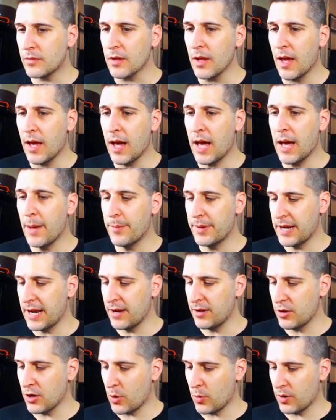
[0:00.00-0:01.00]
But I
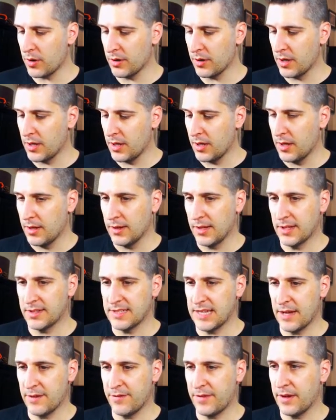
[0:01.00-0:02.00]
know let's
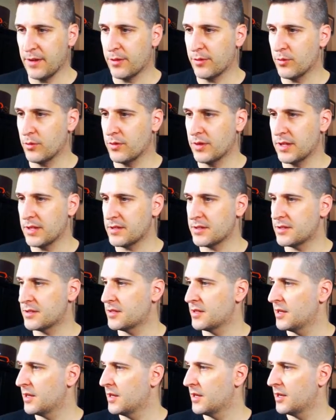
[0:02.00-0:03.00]
F8 through this.
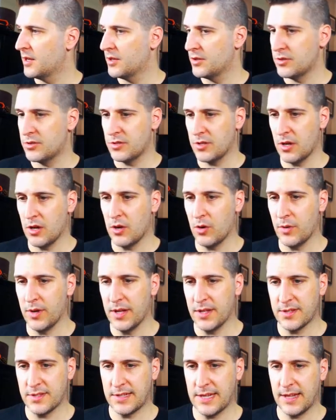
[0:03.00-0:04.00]
So
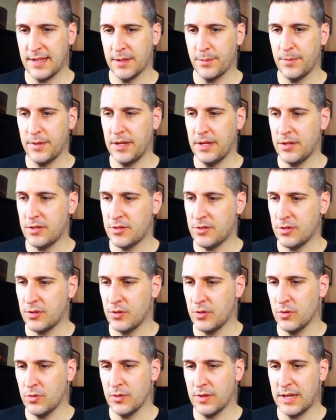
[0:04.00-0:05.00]
it's telling me
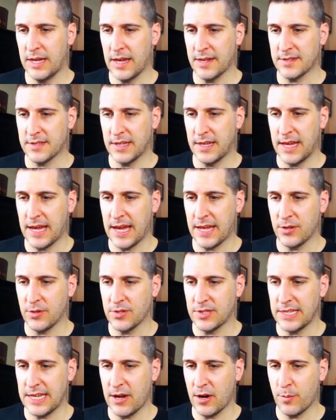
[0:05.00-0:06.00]
to guess again. You
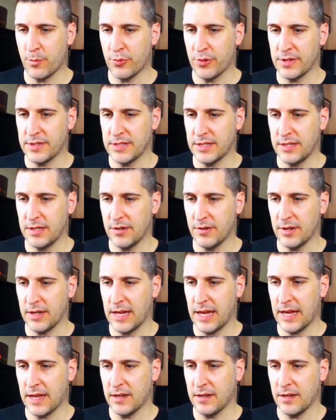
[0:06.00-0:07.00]
see how it printed here
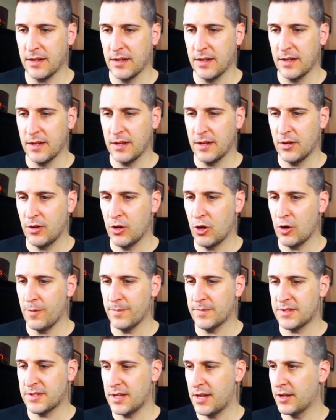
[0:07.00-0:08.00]
again?
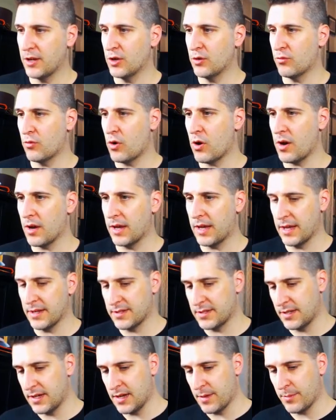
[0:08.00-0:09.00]
Nope, saying you're wrong.
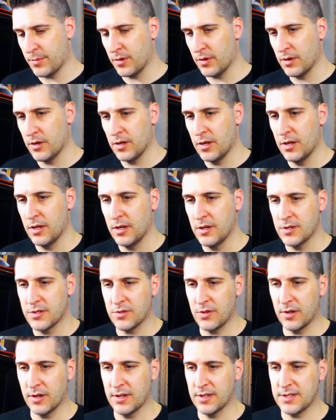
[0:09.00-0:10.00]
Guess a number.
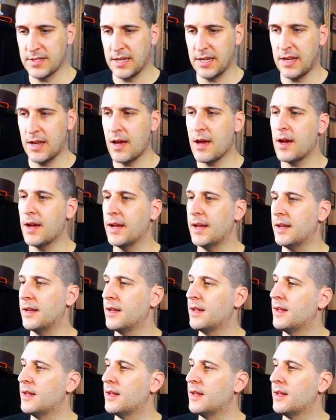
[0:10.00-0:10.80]
So I'm going to say 9.